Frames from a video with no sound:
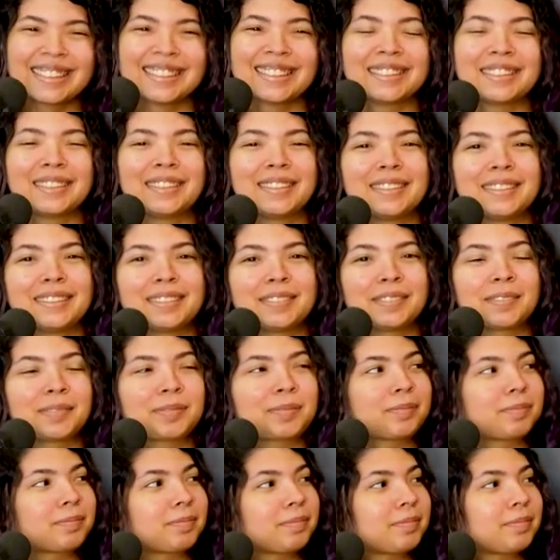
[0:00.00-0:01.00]

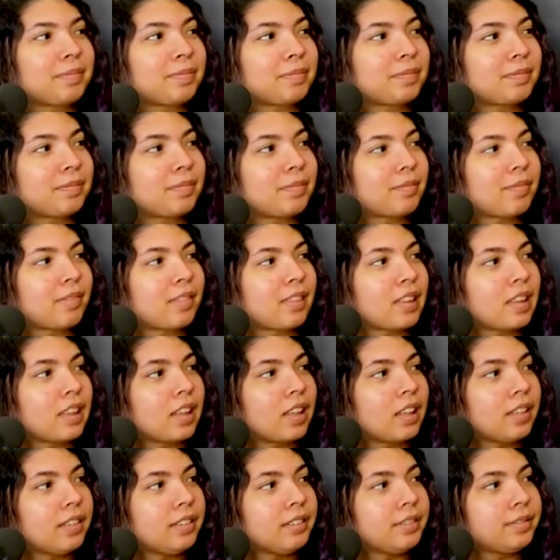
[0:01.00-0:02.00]

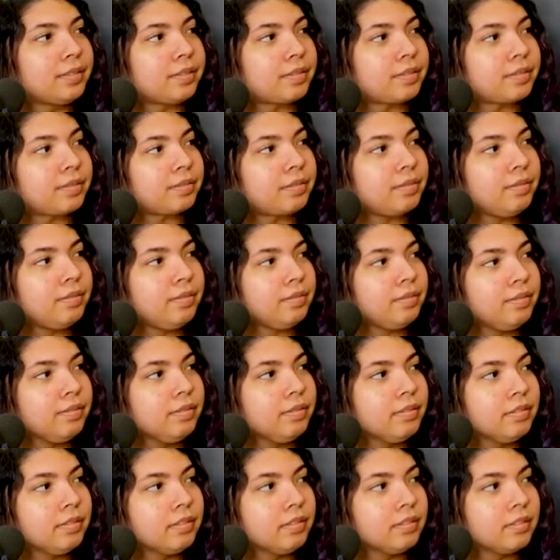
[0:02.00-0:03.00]

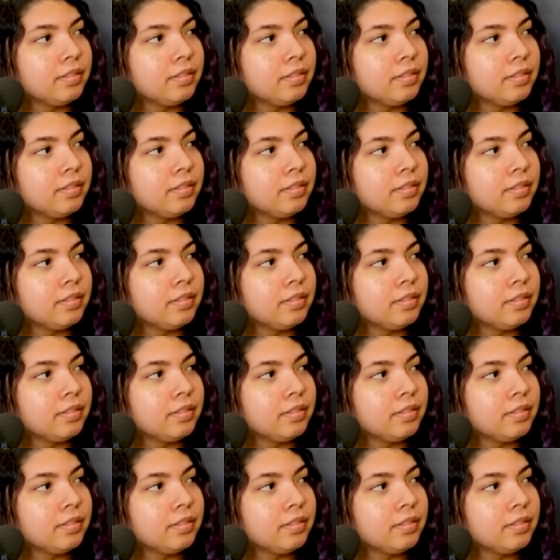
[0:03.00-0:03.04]
No words are spoken by the person on screen.